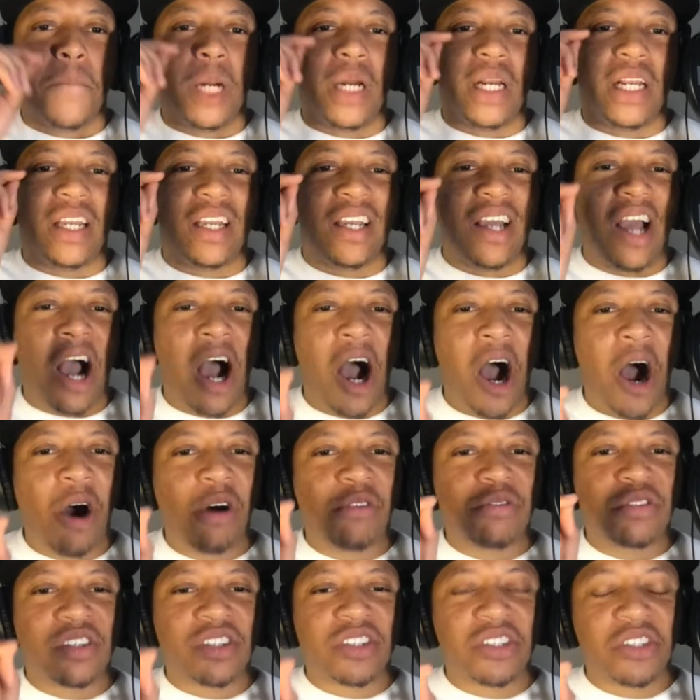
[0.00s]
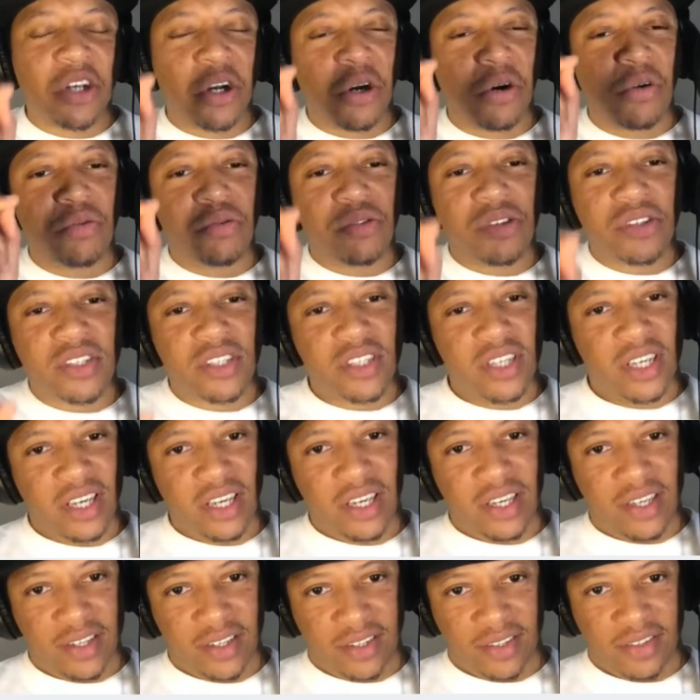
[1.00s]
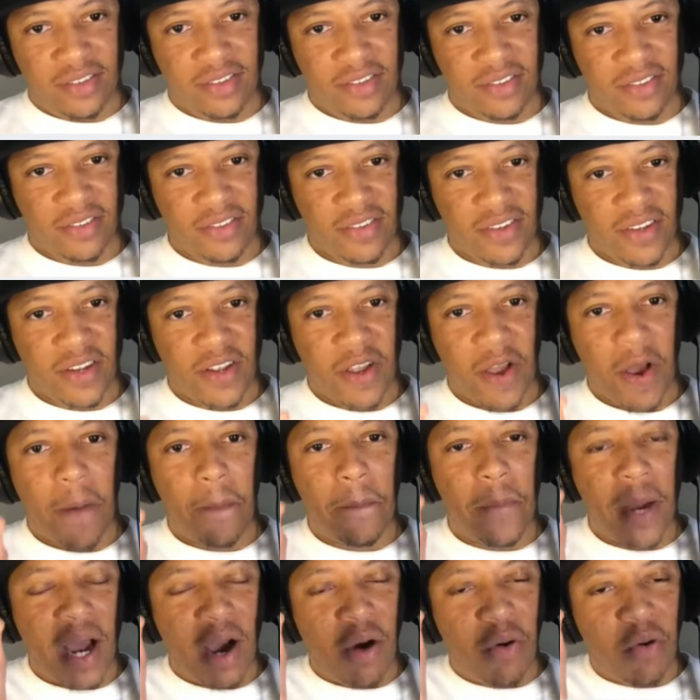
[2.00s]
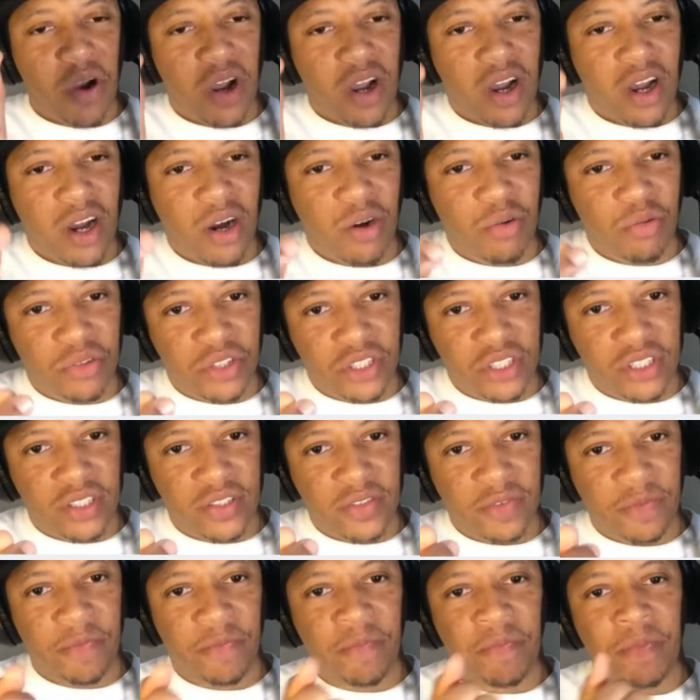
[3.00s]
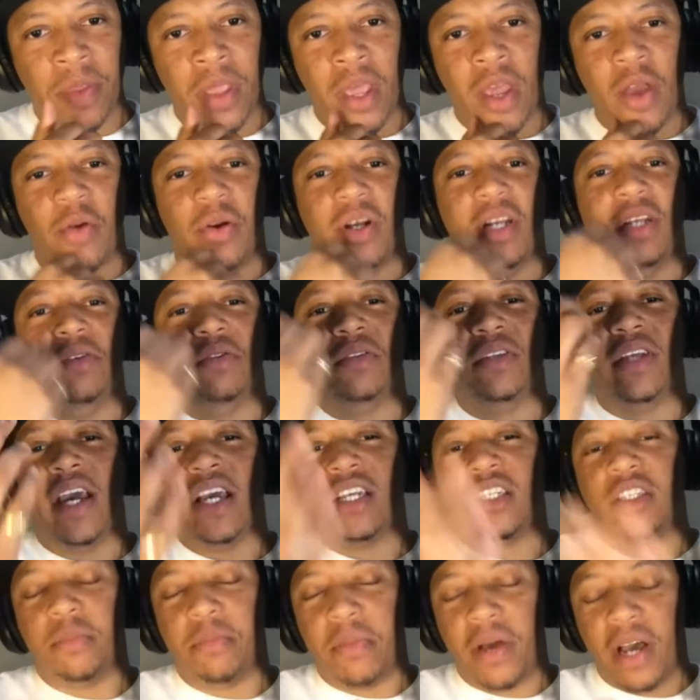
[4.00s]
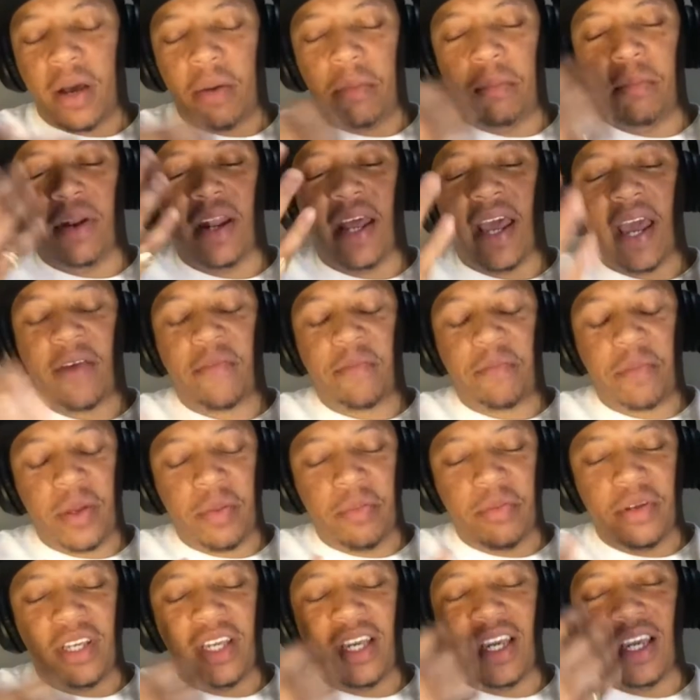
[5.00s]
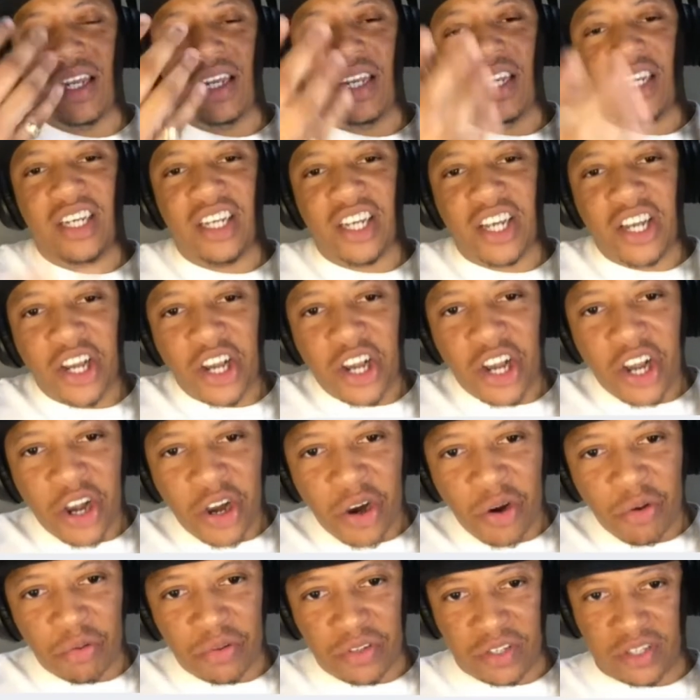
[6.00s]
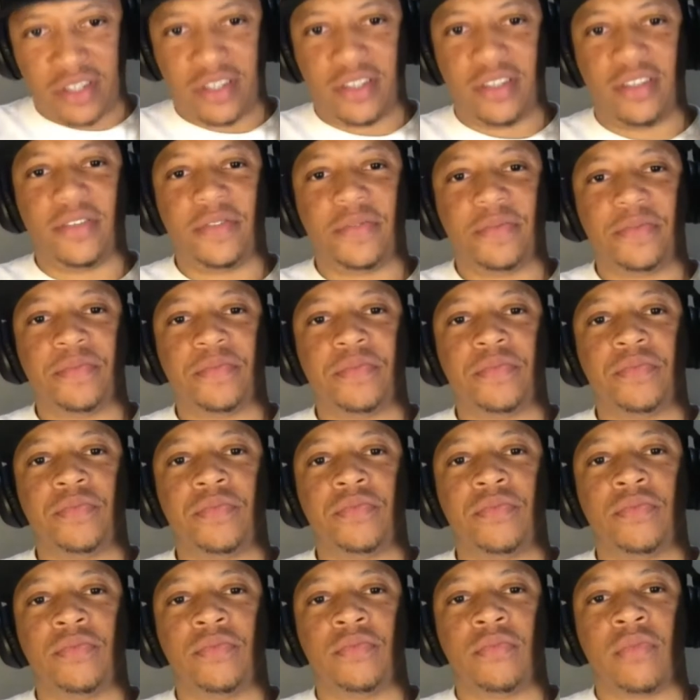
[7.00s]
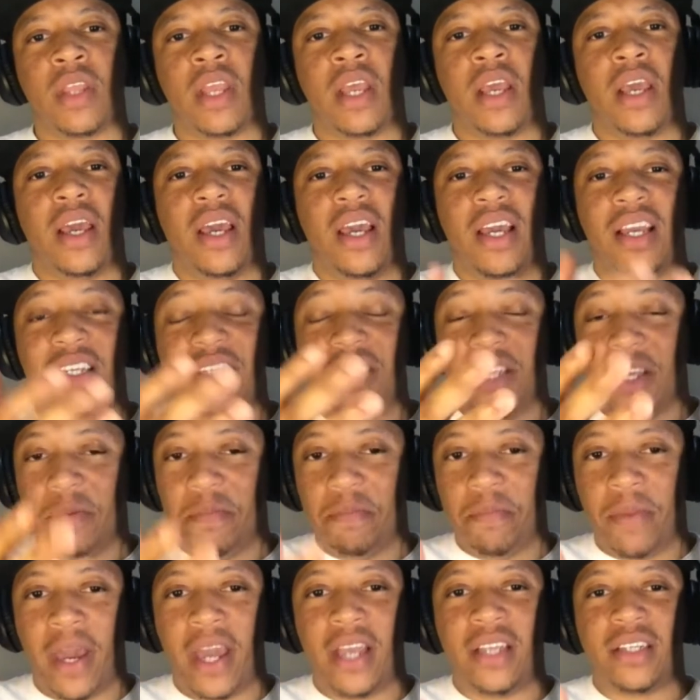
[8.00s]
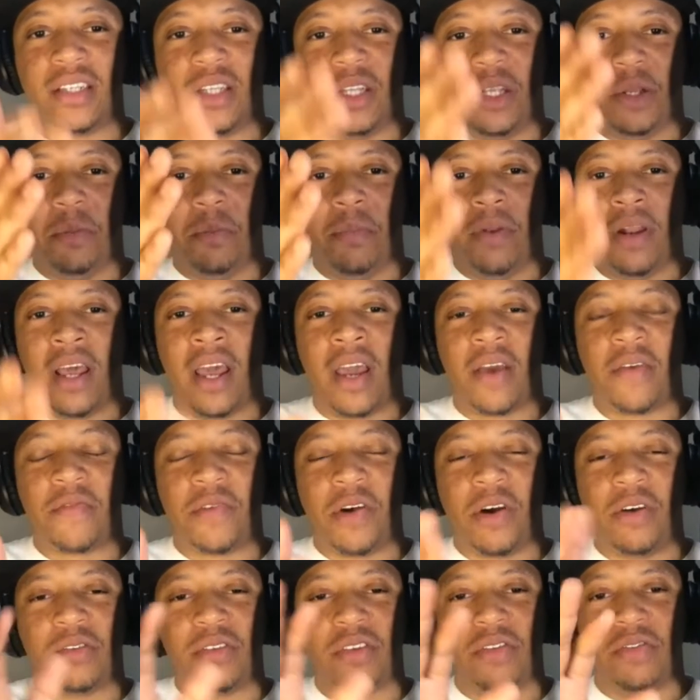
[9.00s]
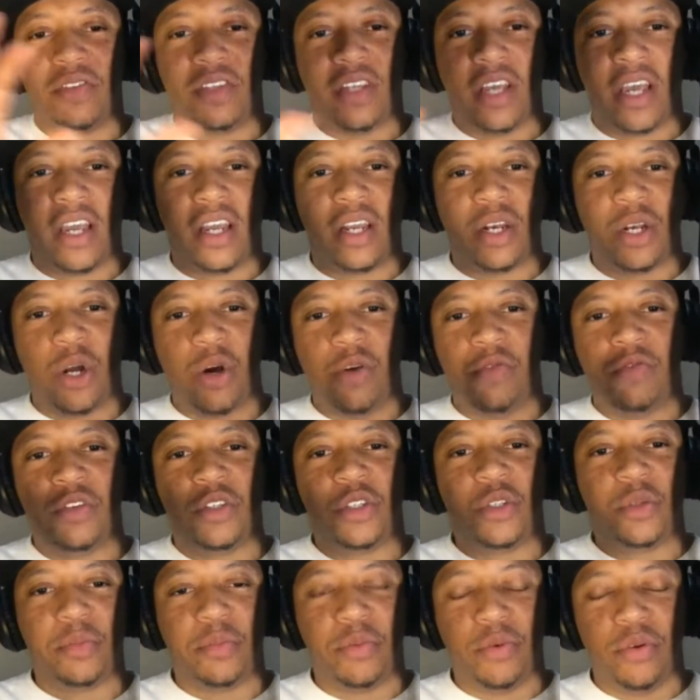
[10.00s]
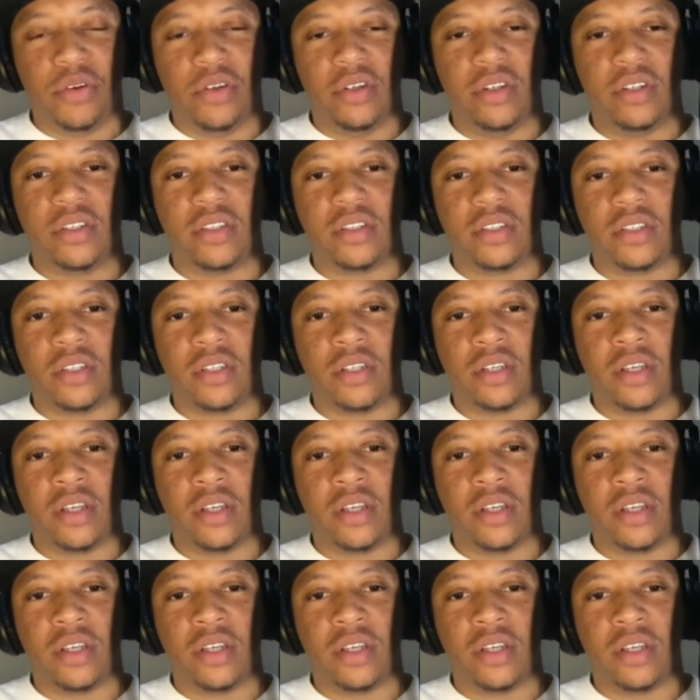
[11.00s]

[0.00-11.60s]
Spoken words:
But he also said about coaching, when he was asked about black people getting into coaching, he said, basically, black folks are taking over sports.